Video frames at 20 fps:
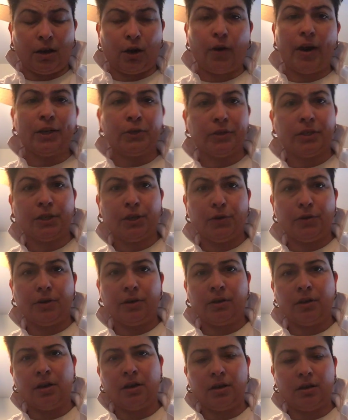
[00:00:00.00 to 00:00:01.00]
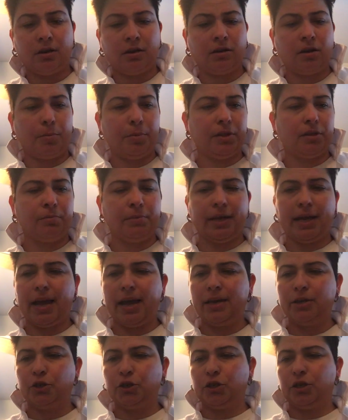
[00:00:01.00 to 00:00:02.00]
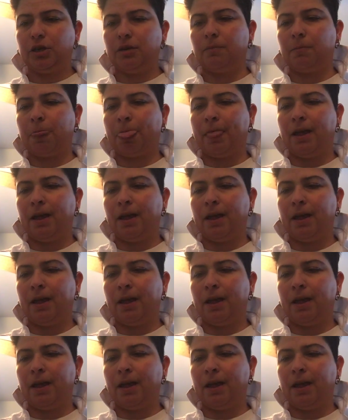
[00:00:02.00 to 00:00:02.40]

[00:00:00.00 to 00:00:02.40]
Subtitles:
graduate student up at the Big H,